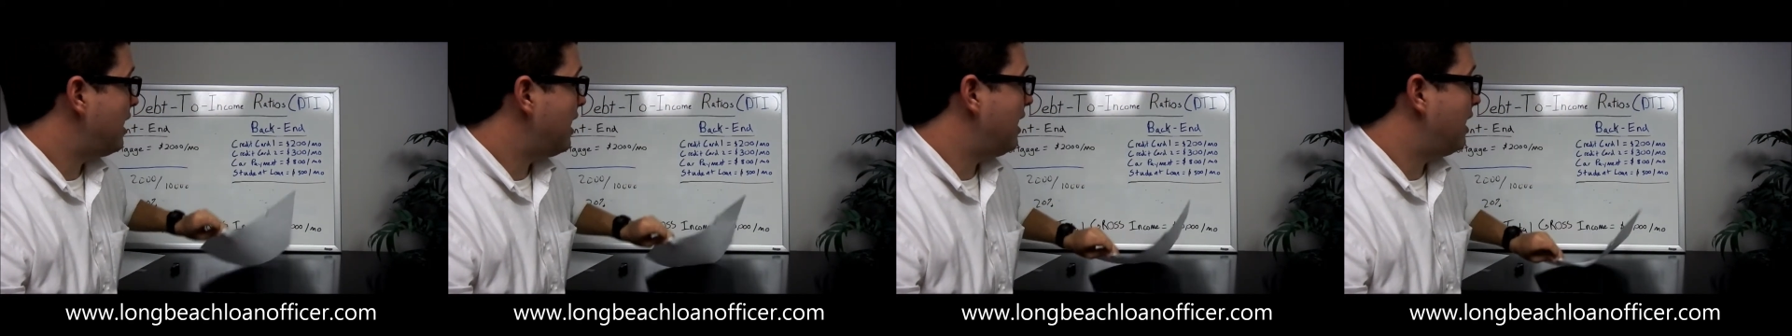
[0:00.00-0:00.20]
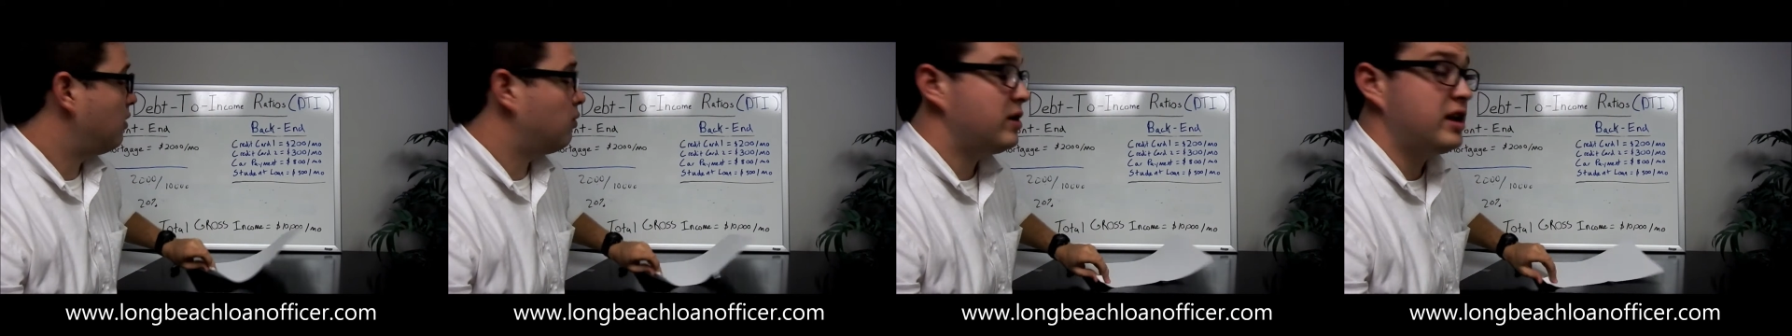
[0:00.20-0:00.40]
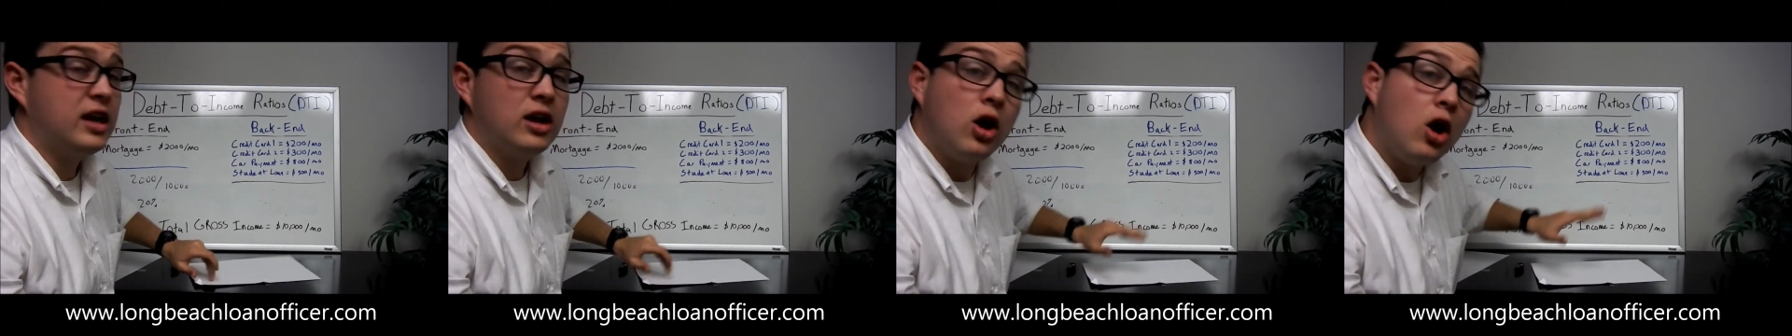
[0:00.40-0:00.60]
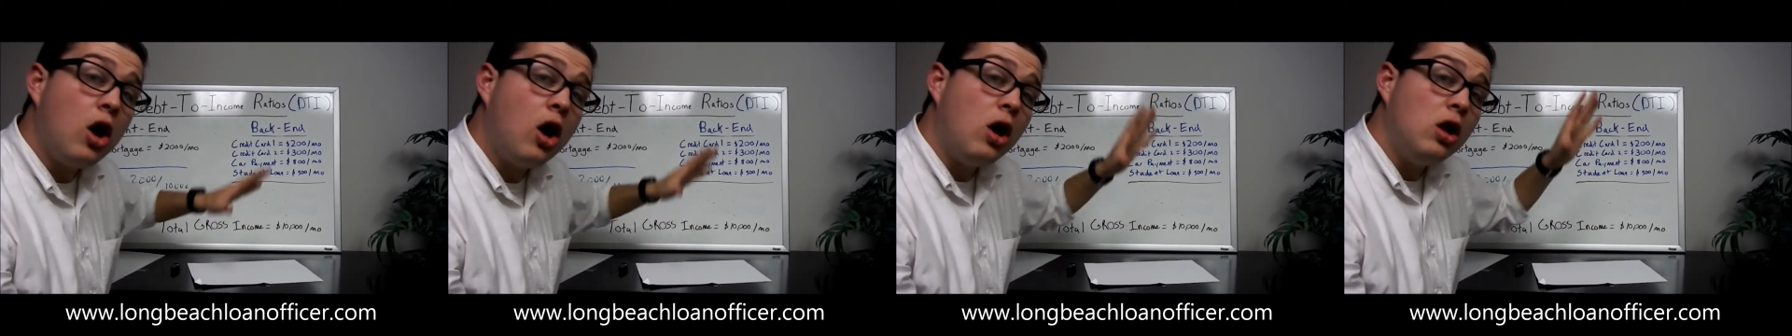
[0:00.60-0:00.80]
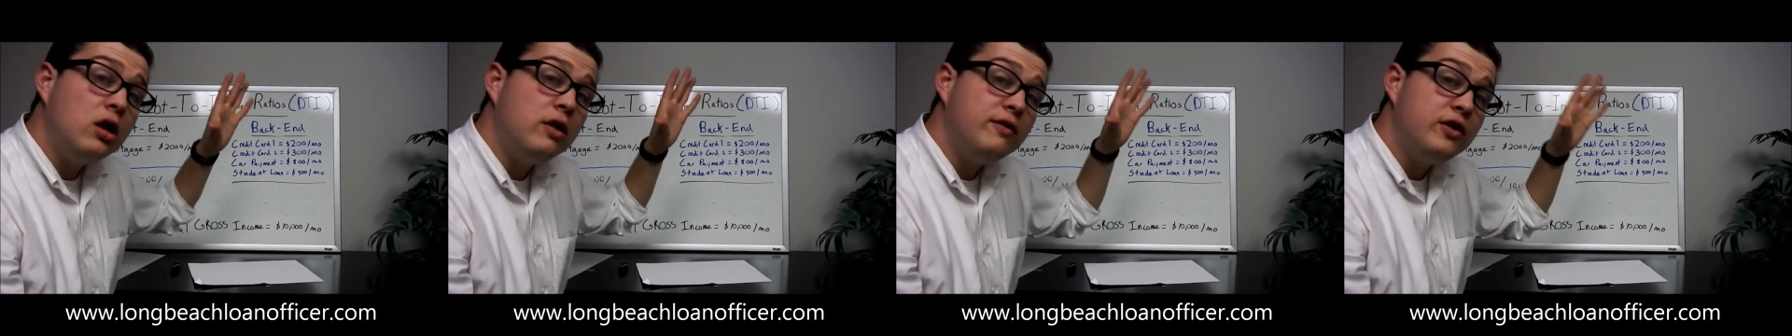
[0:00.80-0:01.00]
and we get
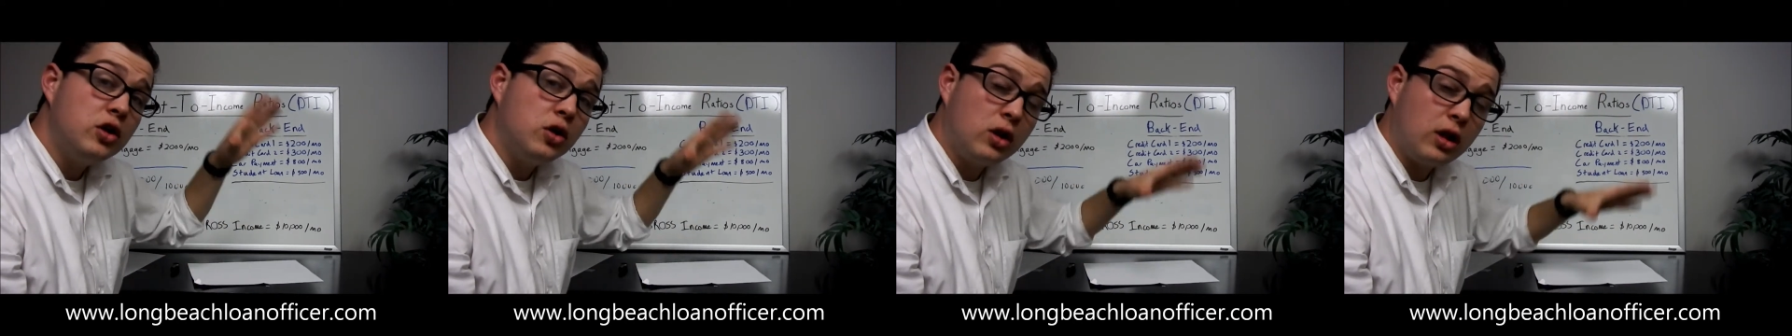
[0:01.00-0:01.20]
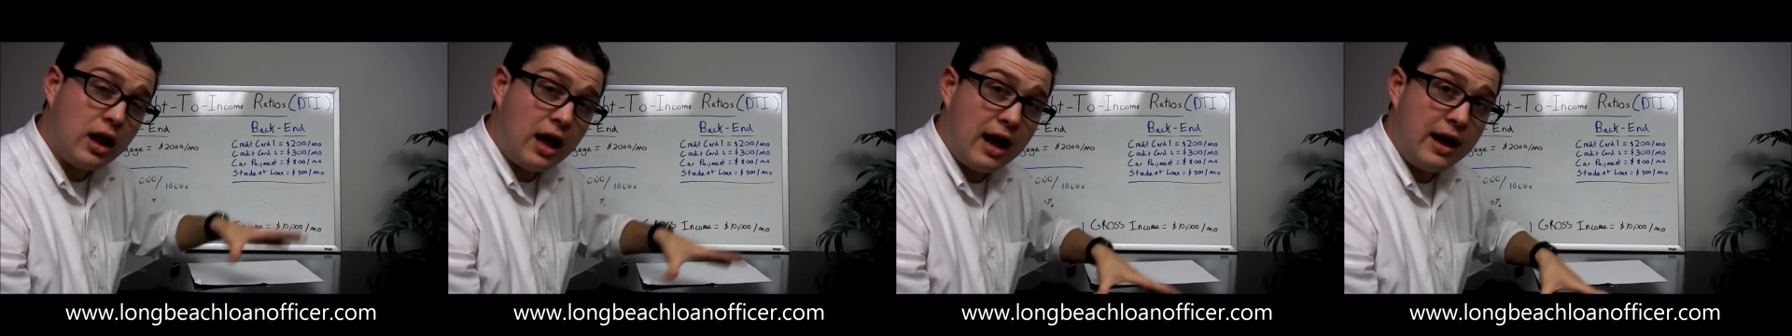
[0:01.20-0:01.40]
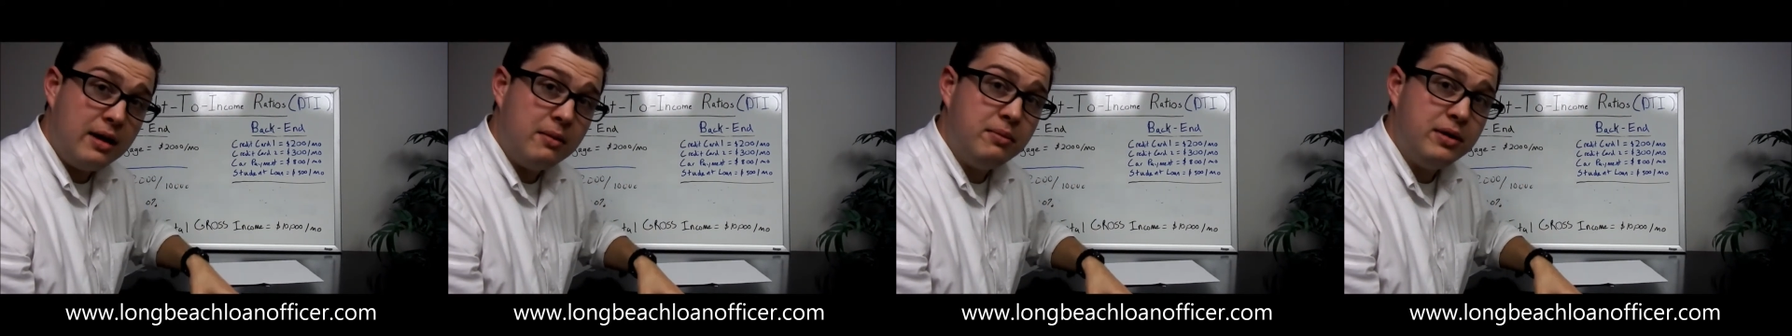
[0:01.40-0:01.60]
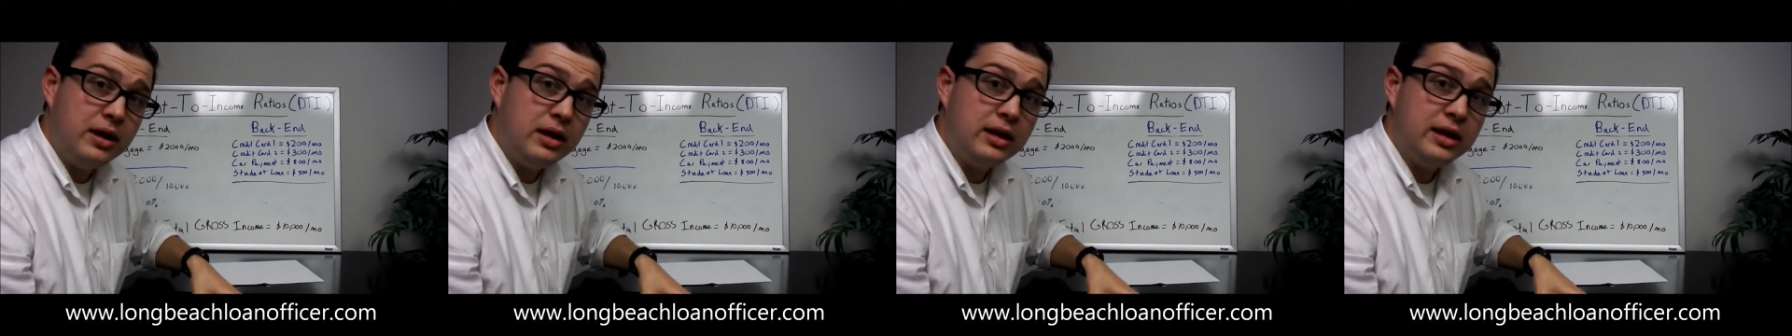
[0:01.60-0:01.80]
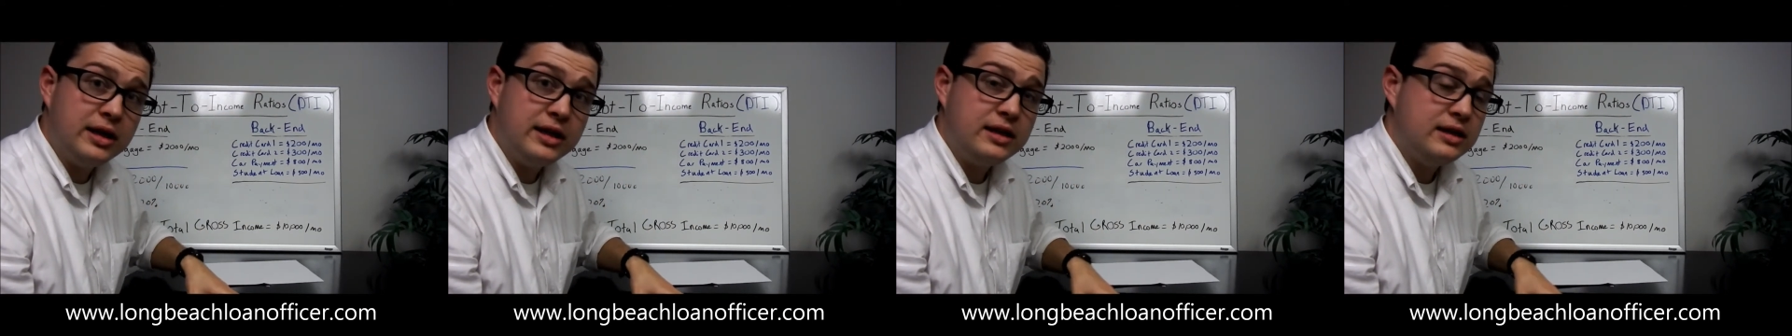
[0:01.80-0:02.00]
all of your
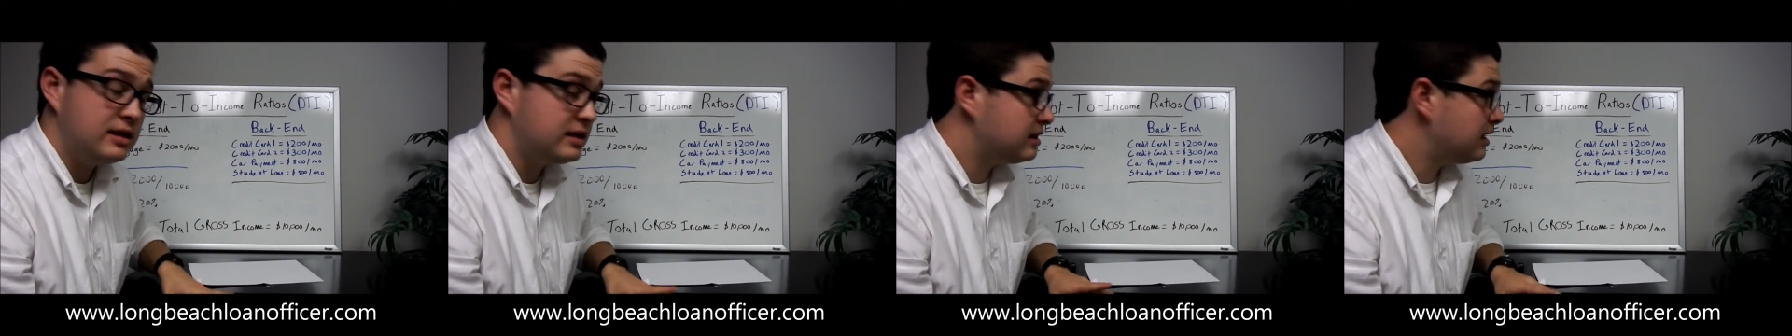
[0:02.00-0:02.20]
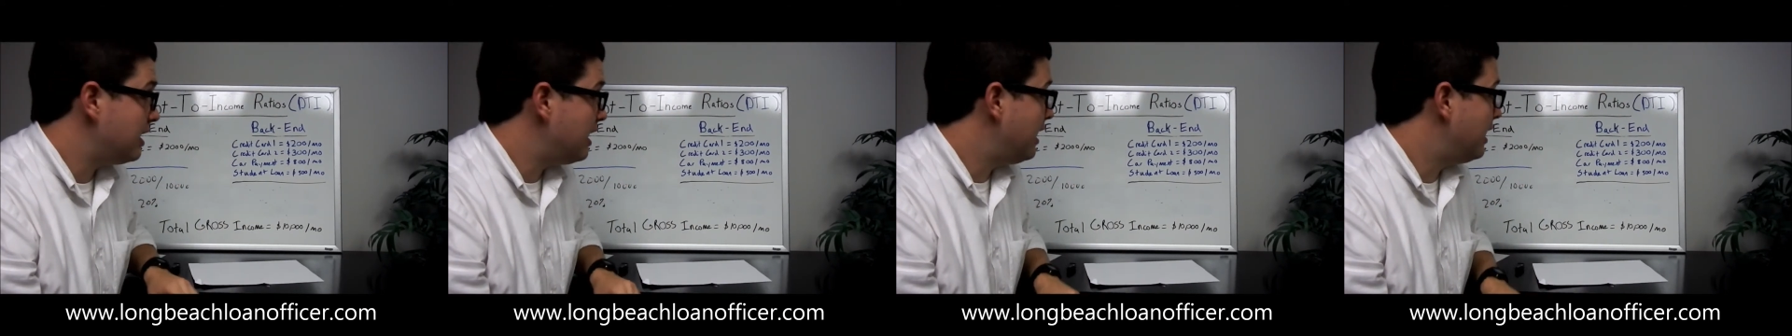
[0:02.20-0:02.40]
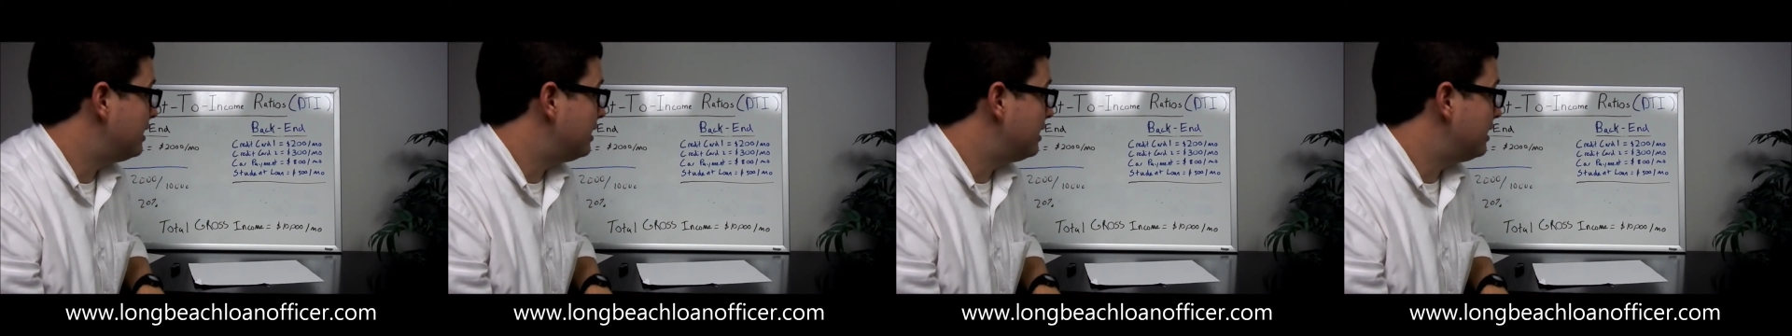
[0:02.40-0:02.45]
liabilities.